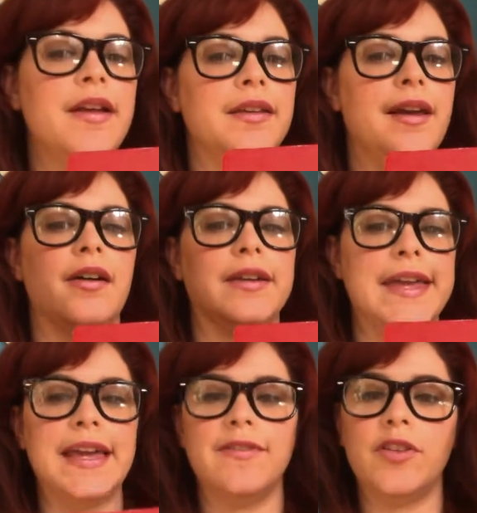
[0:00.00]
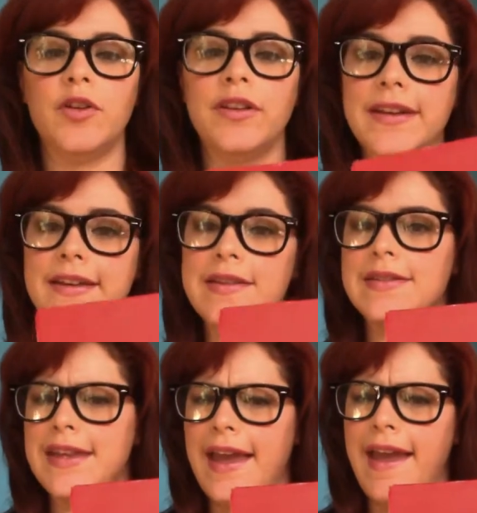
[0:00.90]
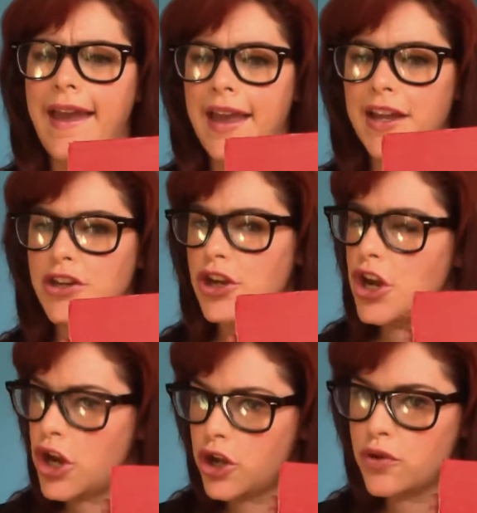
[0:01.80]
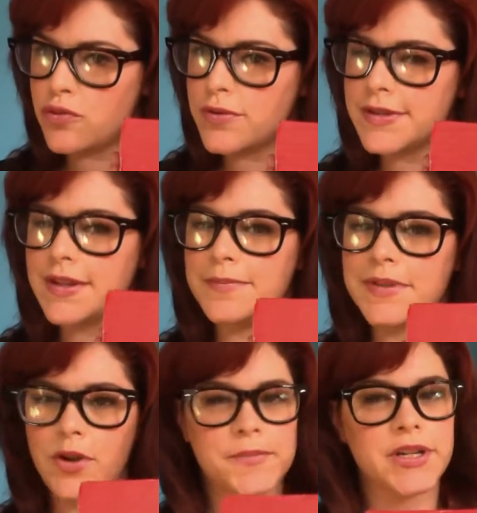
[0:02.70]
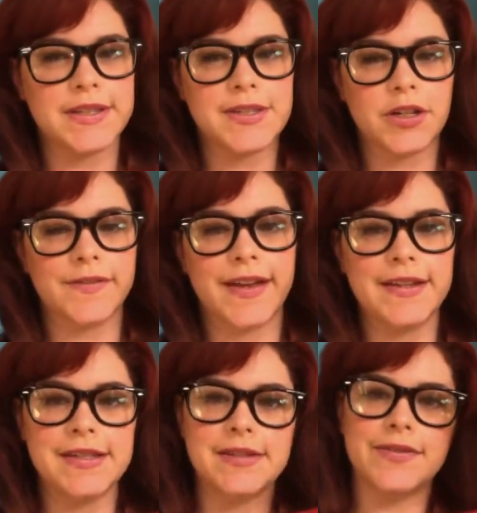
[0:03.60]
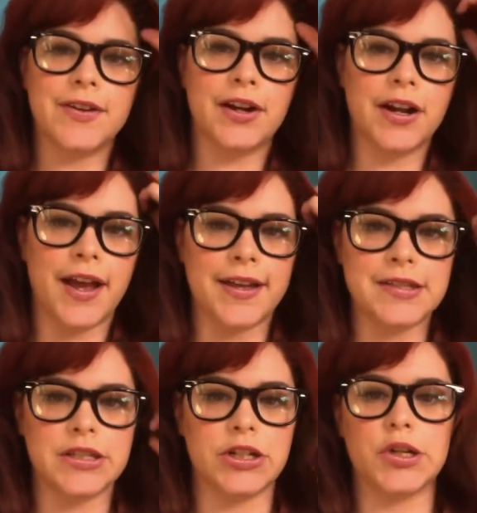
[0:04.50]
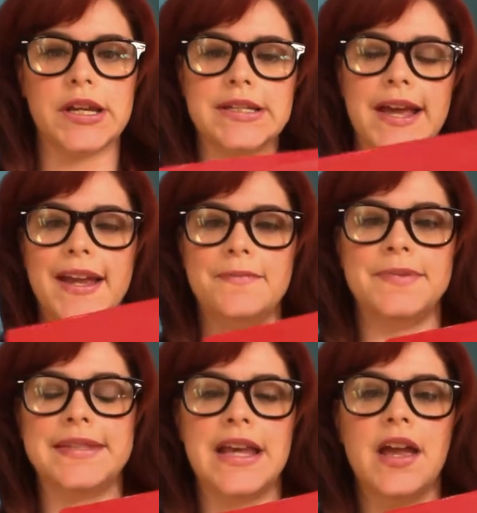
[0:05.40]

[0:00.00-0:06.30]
Now, Geek Fuel is a new subscription service for us nerdy types.